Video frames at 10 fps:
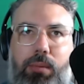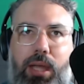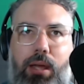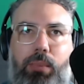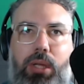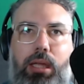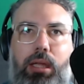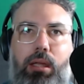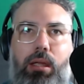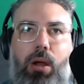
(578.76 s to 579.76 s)
about
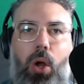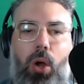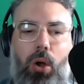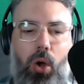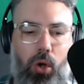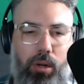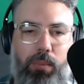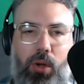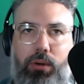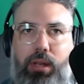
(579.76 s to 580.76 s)
being on a
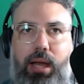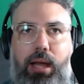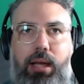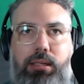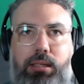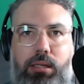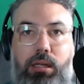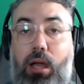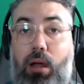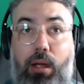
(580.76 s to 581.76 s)
podcast and you
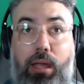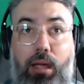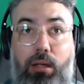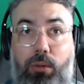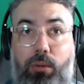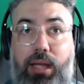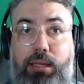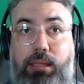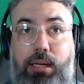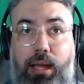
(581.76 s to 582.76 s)
go, okay, cool,
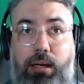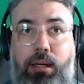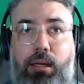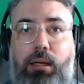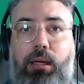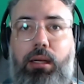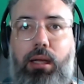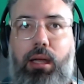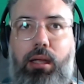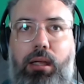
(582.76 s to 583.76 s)
that's done.
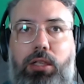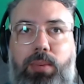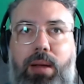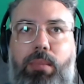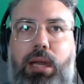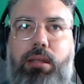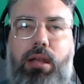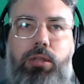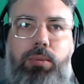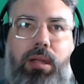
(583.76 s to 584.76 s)
It's about meeting
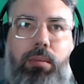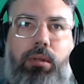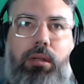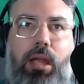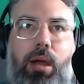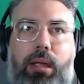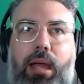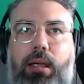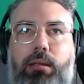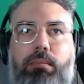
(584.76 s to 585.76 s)
those people and going,
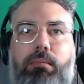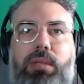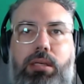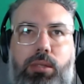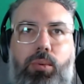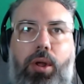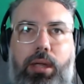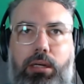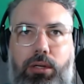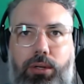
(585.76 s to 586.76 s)
hey, this is what I
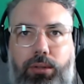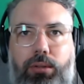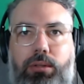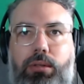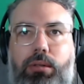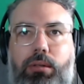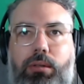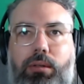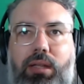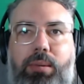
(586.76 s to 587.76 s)
can do.
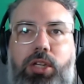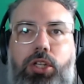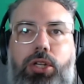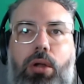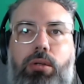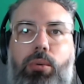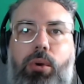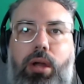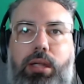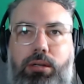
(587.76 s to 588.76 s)
Let me show you what
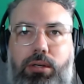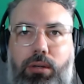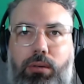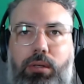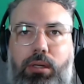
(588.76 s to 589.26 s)
I can do.